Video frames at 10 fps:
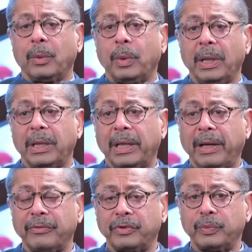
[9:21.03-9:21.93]
well
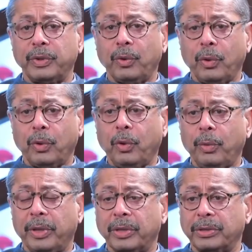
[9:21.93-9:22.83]
gloves we don't know
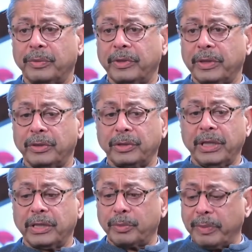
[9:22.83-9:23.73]
because you
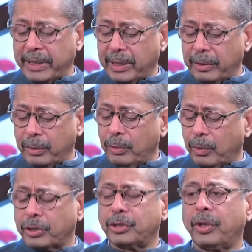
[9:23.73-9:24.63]
see it's better to
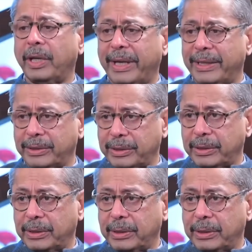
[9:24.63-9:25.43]
wash your hands